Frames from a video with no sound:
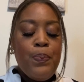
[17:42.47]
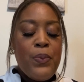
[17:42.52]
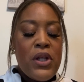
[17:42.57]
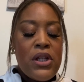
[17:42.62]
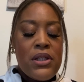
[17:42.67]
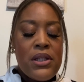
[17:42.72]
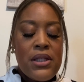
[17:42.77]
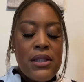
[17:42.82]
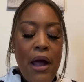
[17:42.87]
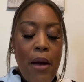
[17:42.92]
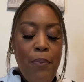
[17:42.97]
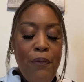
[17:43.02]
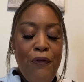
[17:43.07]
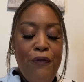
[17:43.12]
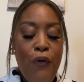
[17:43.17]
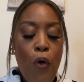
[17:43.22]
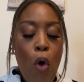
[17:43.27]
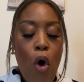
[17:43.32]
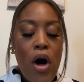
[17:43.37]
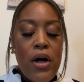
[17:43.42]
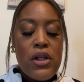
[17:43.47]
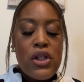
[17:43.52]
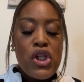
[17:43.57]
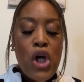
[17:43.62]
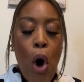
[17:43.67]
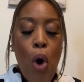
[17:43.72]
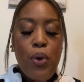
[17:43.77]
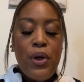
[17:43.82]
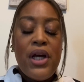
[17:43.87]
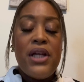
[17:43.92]
step four
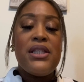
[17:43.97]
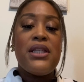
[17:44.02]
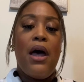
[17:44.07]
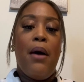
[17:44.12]
told us